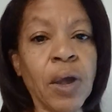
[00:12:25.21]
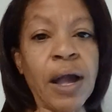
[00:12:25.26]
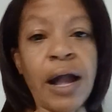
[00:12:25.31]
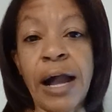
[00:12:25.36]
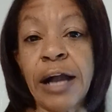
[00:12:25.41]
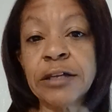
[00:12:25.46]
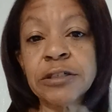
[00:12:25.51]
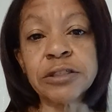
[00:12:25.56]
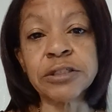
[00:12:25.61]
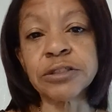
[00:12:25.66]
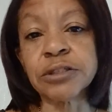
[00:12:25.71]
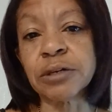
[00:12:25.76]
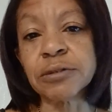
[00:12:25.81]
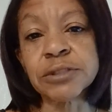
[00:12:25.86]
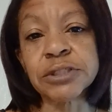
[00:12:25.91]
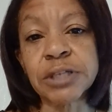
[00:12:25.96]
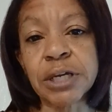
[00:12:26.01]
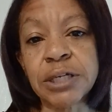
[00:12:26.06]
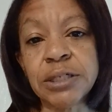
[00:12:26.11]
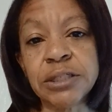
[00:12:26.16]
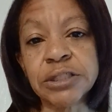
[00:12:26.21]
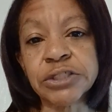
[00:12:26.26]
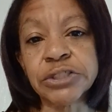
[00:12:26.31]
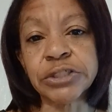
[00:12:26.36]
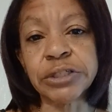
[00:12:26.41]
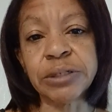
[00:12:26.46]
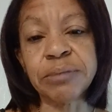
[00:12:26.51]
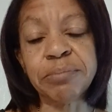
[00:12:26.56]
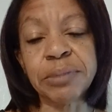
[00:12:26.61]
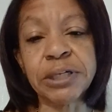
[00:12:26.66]
I just don't say the
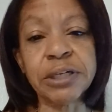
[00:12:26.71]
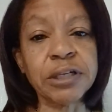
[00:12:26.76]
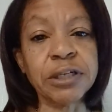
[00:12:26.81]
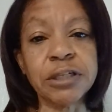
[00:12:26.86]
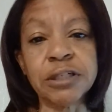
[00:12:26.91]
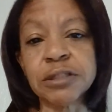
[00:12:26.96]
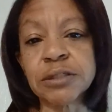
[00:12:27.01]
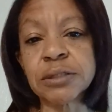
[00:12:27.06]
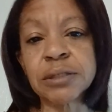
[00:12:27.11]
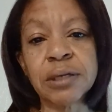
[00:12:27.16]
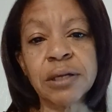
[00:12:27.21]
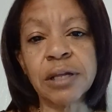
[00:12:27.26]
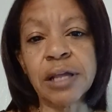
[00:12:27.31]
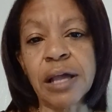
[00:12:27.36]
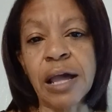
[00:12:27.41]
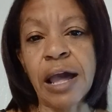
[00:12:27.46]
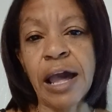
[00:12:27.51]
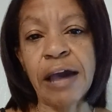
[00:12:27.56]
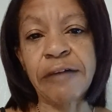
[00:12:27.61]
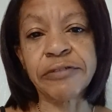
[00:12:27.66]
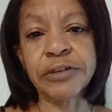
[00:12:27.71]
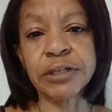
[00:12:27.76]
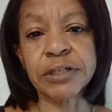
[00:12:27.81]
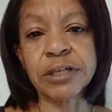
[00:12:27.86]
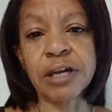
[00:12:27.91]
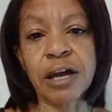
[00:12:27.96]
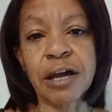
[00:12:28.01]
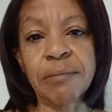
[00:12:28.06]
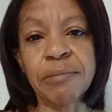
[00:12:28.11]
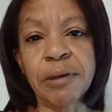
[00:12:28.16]
shit because half the
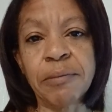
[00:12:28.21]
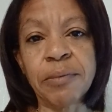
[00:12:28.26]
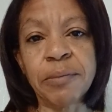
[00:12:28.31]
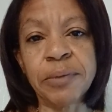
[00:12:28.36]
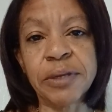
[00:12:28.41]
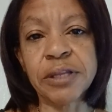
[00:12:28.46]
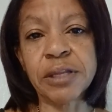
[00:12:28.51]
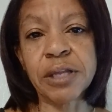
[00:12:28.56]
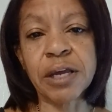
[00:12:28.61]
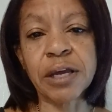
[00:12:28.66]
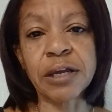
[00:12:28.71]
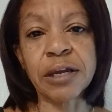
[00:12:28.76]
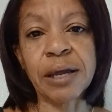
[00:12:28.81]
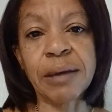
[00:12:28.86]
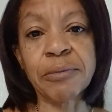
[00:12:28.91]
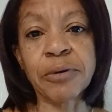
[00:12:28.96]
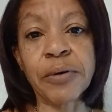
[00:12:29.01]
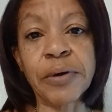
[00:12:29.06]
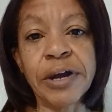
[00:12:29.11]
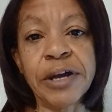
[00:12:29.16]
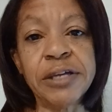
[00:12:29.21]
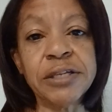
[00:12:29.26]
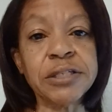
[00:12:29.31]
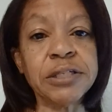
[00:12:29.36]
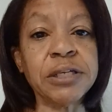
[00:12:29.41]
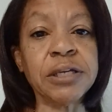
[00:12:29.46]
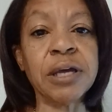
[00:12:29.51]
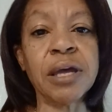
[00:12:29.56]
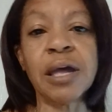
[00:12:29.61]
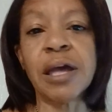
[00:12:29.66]
time people be thinking I'm
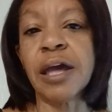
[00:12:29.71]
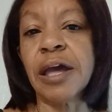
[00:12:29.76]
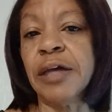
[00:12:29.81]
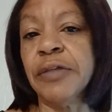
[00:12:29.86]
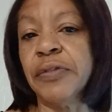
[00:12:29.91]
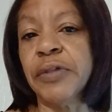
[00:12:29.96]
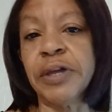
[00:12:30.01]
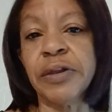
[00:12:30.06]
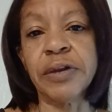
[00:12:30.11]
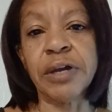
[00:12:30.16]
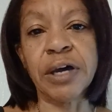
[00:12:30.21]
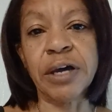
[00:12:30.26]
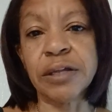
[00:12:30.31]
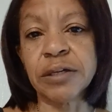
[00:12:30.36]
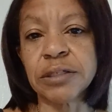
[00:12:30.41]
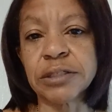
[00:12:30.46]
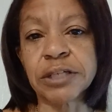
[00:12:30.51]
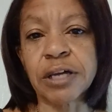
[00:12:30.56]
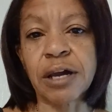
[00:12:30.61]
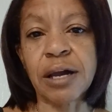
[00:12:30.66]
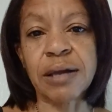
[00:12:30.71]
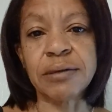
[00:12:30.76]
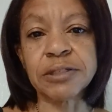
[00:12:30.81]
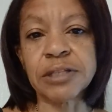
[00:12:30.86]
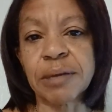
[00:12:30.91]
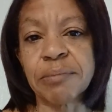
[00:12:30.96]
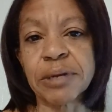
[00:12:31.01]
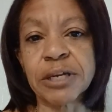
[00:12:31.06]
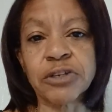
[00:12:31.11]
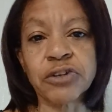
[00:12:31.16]
crazy, and then the other times
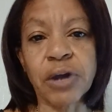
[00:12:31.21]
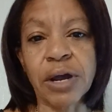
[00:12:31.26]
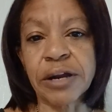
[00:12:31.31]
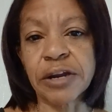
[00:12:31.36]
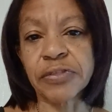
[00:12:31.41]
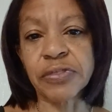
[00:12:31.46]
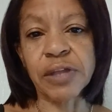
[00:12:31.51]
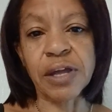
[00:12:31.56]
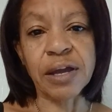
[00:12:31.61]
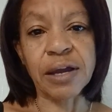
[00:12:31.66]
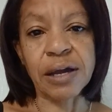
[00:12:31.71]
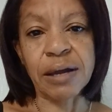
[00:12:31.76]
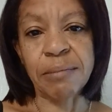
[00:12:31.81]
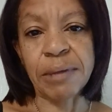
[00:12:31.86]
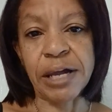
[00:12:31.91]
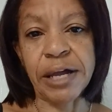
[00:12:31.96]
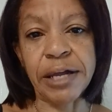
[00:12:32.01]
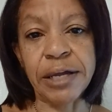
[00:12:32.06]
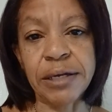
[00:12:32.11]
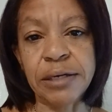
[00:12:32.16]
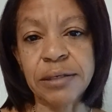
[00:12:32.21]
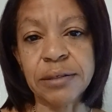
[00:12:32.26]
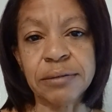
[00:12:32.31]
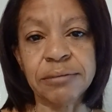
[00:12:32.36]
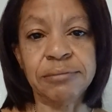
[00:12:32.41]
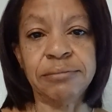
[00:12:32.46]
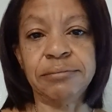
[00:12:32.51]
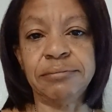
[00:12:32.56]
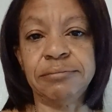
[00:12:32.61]
they be trying to think I'm hating.